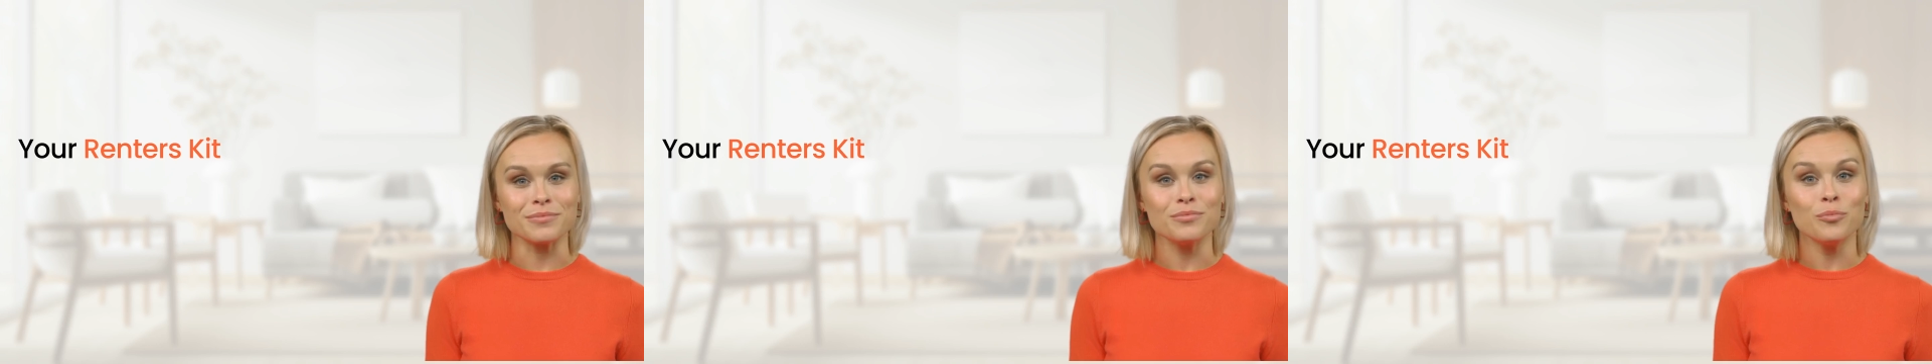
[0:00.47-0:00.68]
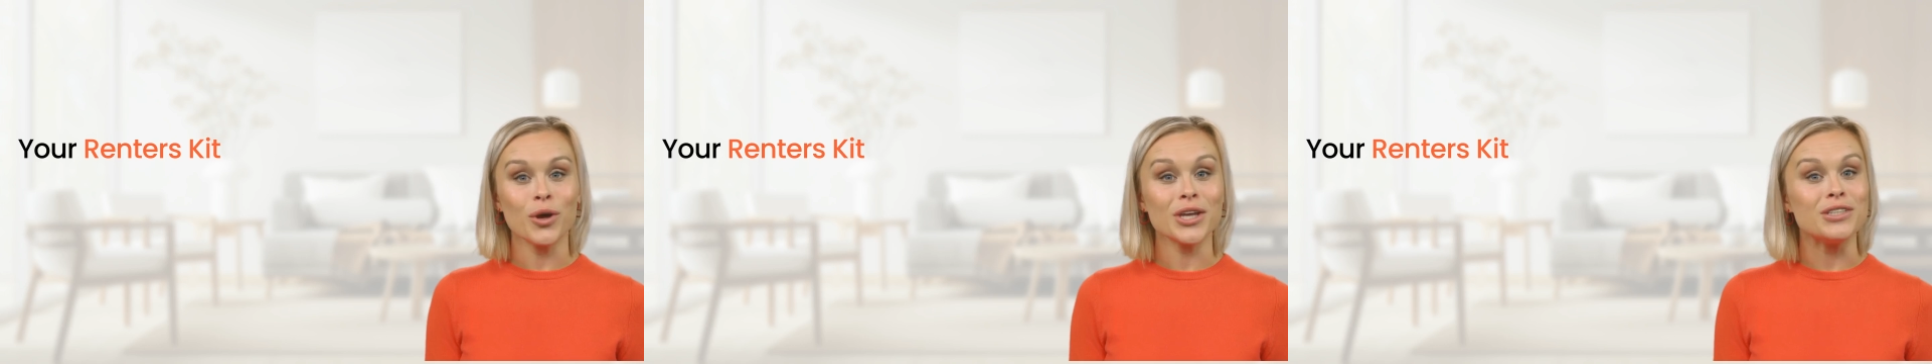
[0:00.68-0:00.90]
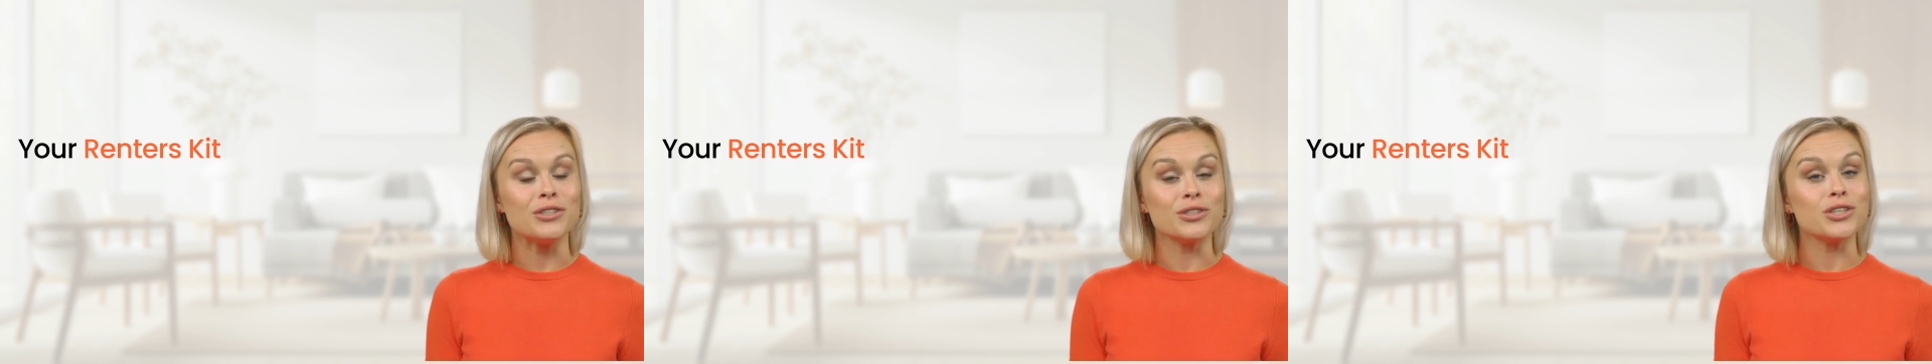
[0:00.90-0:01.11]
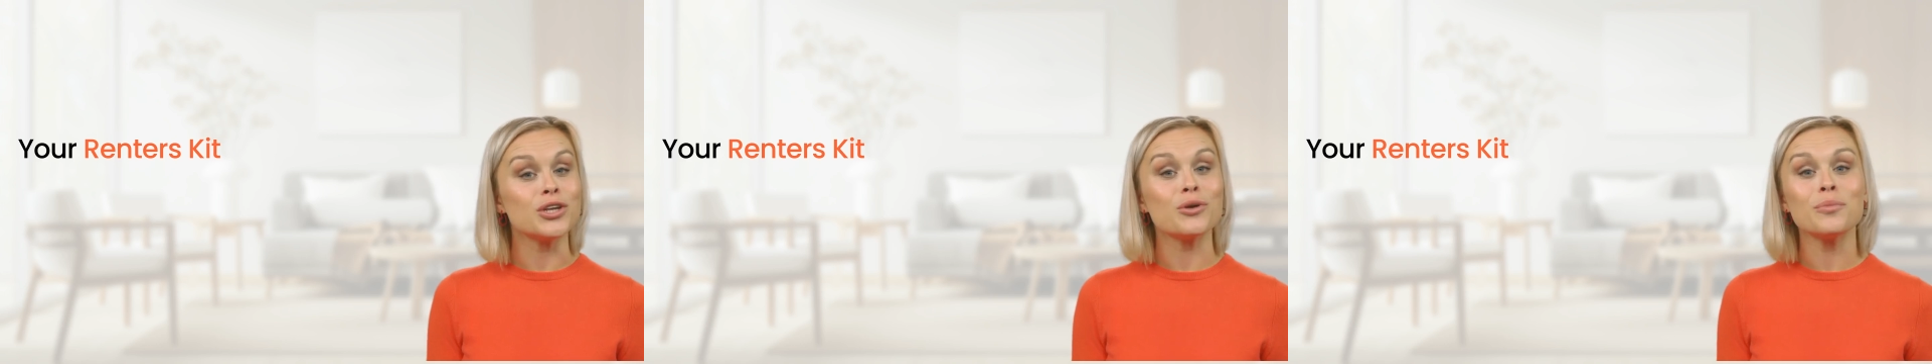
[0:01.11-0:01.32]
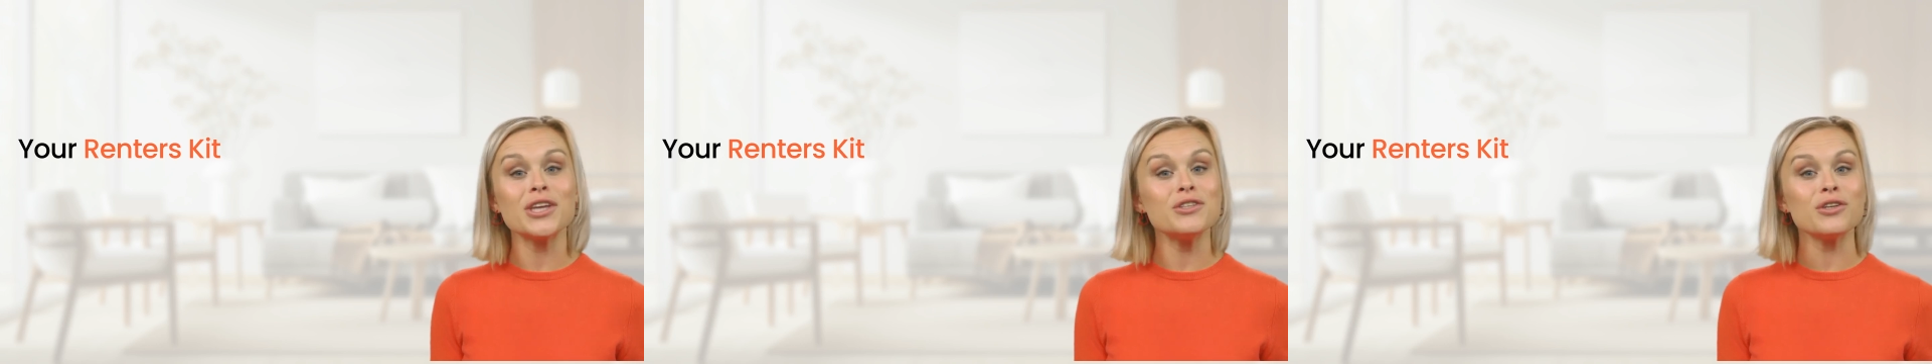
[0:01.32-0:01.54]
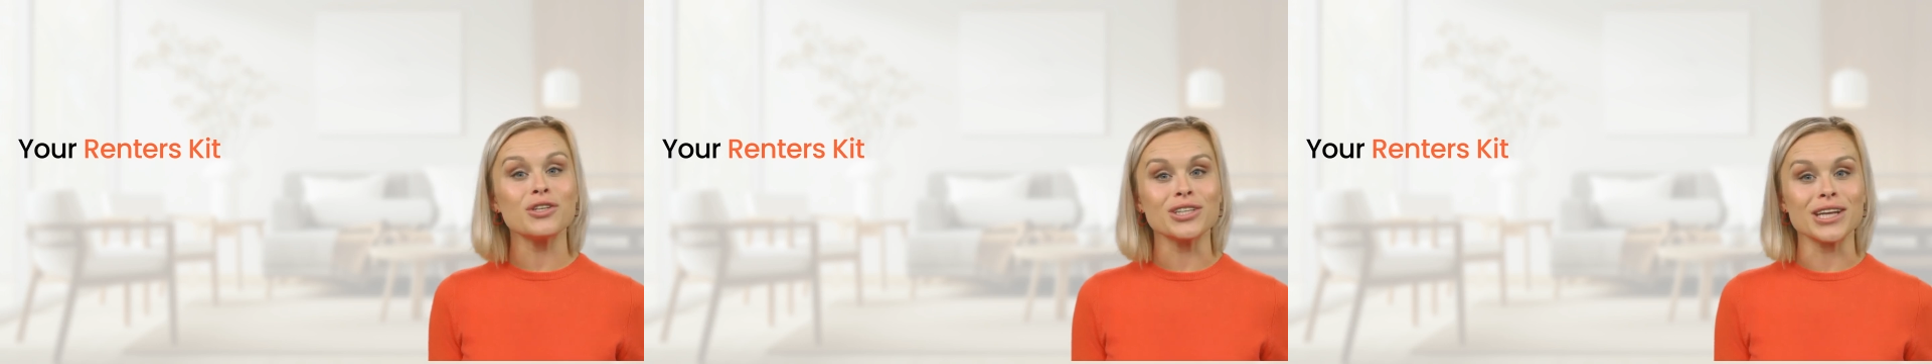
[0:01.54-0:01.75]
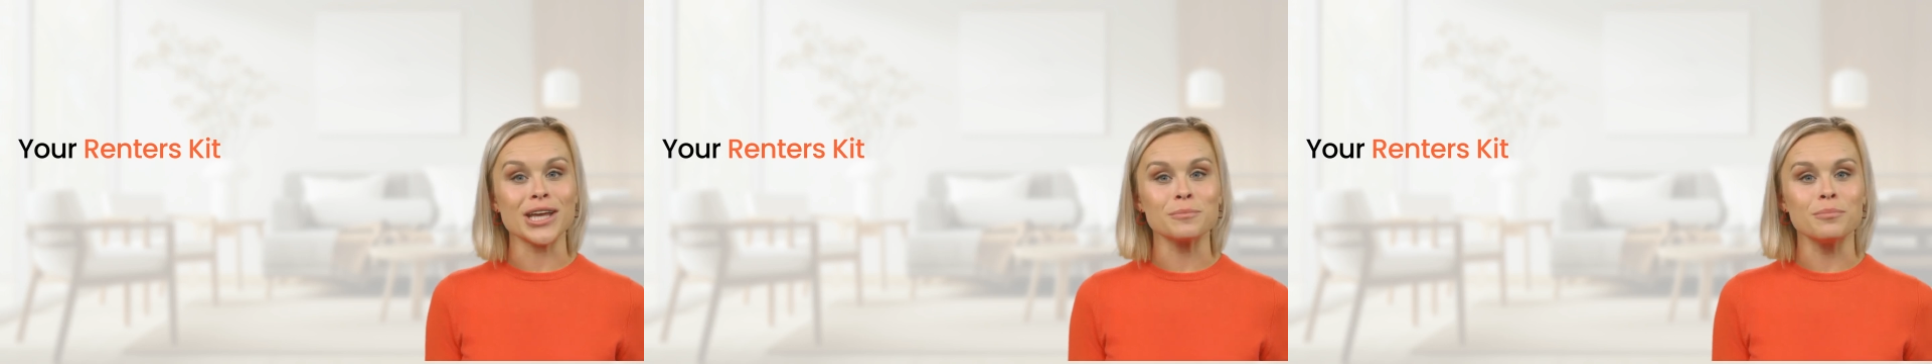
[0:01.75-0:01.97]
Welcome to your
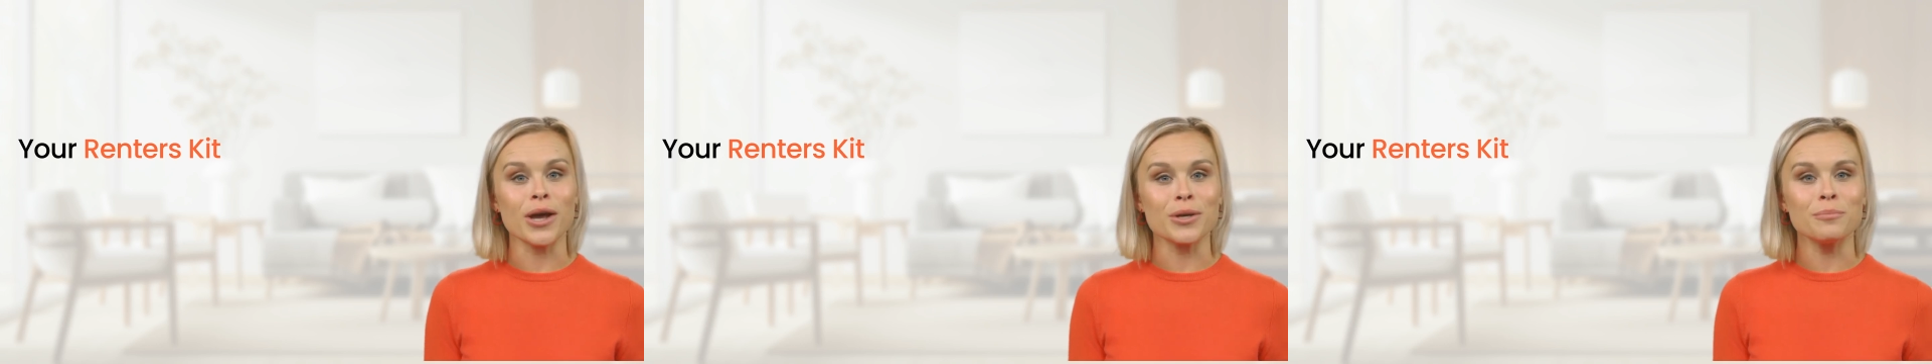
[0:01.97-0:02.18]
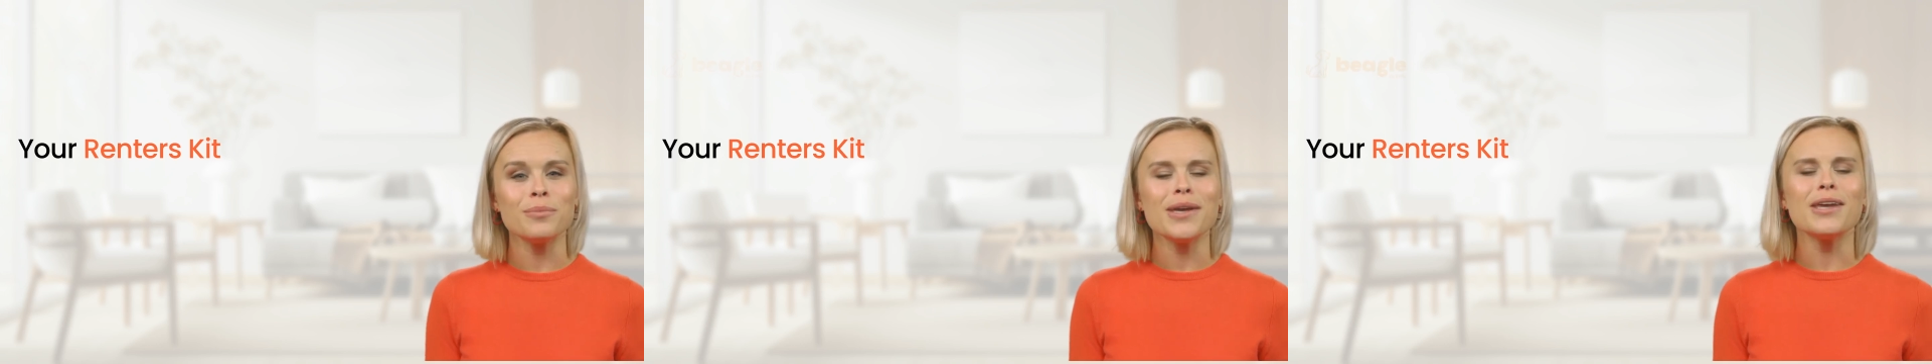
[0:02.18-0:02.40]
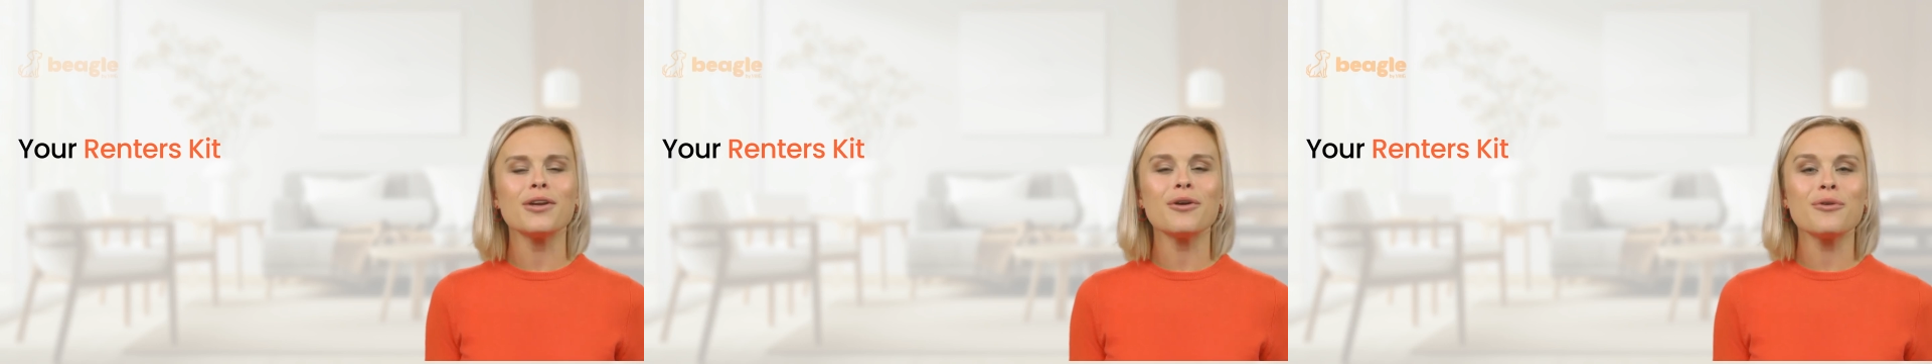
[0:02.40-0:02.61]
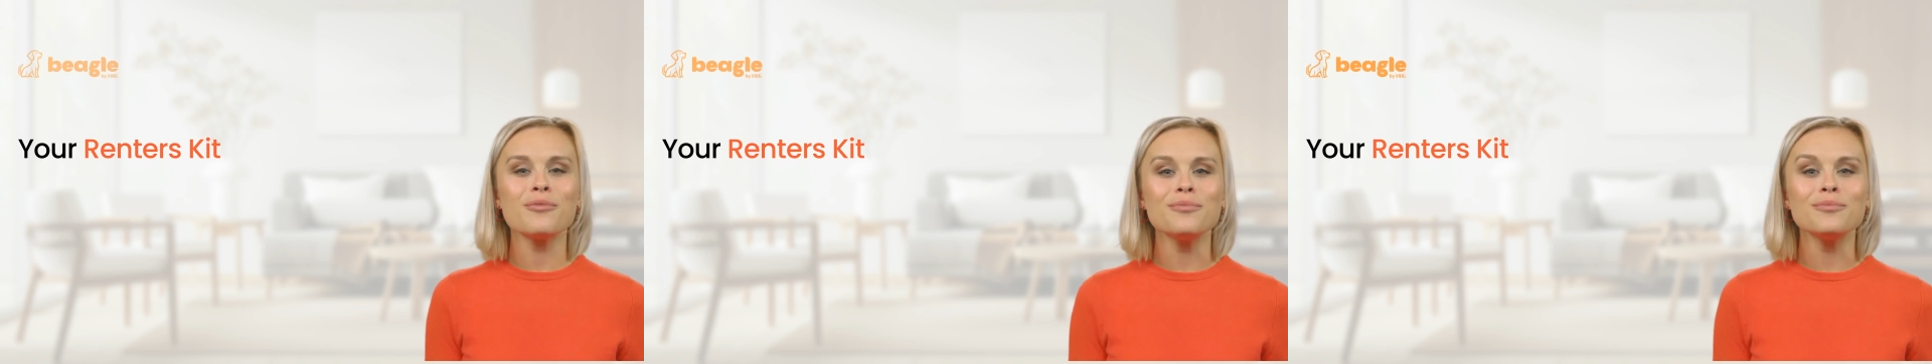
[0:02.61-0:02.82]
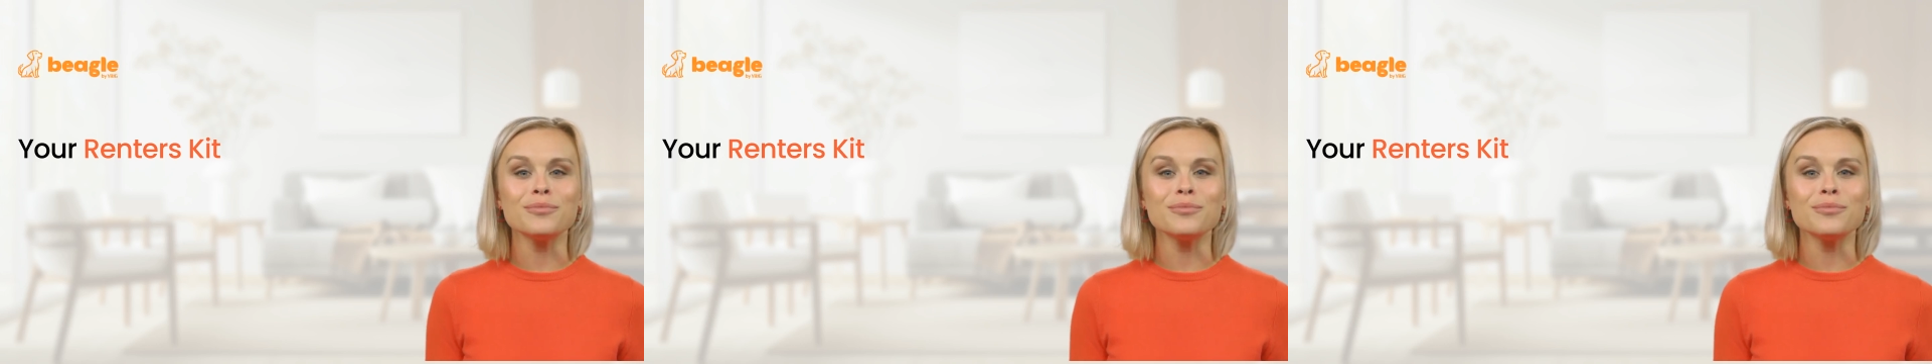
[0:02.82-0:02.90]
Renter's Kit by Beagle.